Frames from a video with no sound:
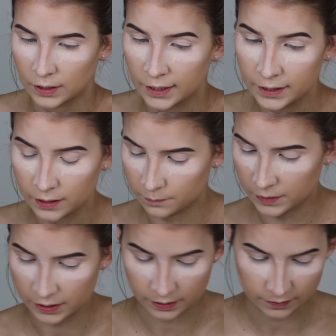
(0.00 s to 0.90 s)
I need a
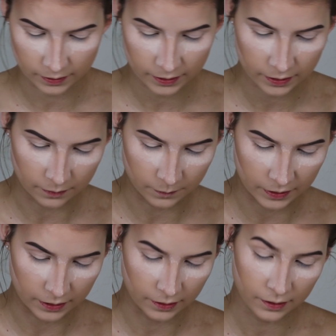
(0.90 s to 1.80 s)

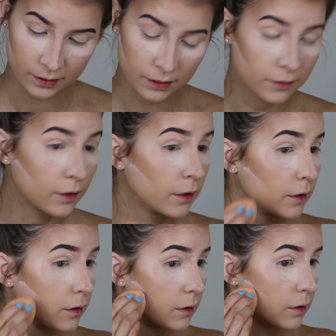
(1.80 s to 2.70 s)
minute. I need
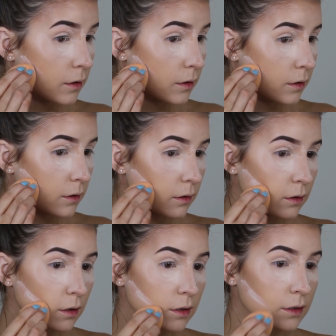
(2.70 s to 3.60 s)
her
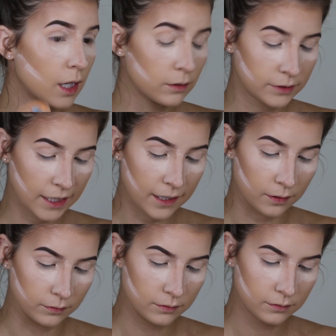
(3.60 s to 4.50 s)
to slow
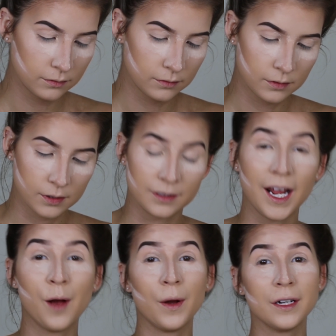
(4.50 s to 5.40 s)
down.
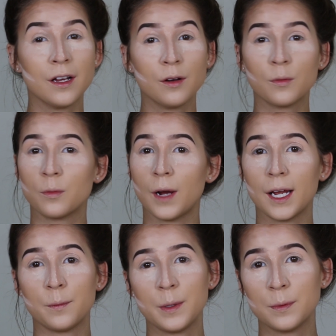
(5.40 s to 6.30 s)
Now I know
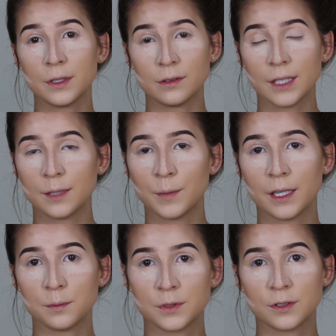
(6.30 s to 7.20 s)
why people don't like
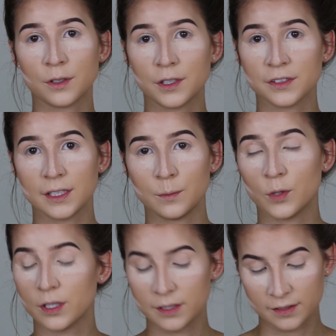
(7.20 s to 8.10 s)
makeup tutorials
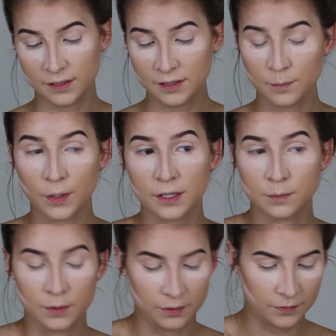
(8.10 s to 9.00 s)
anymore, because it's
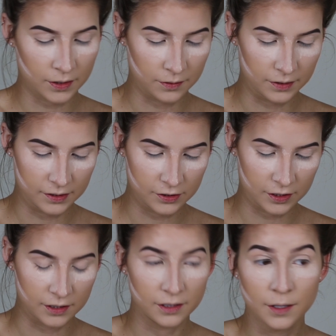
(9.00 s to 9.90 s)
impossible to follow this
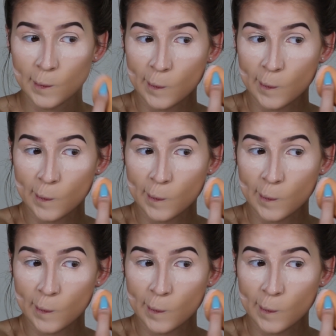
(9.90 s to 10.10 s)
shit.